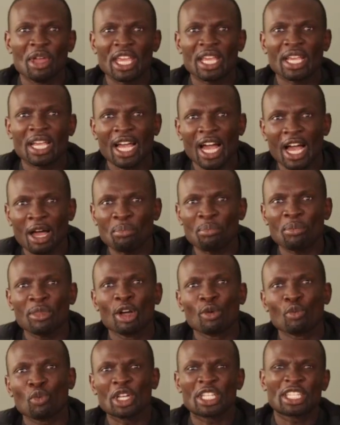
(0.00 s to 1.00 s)
may
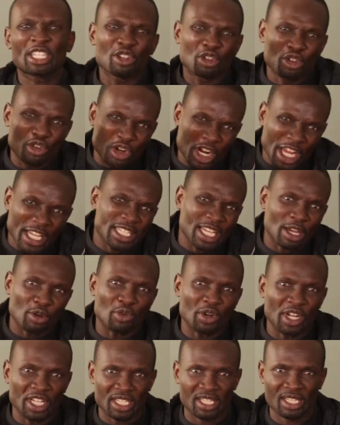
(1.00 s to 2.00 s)
come with
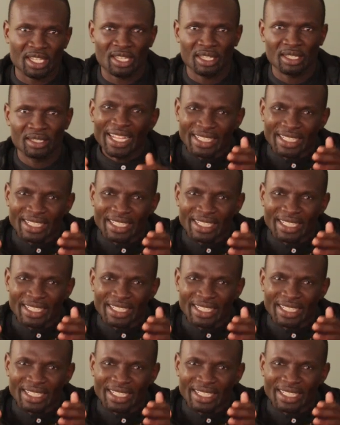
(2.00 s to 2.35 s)
greater risk.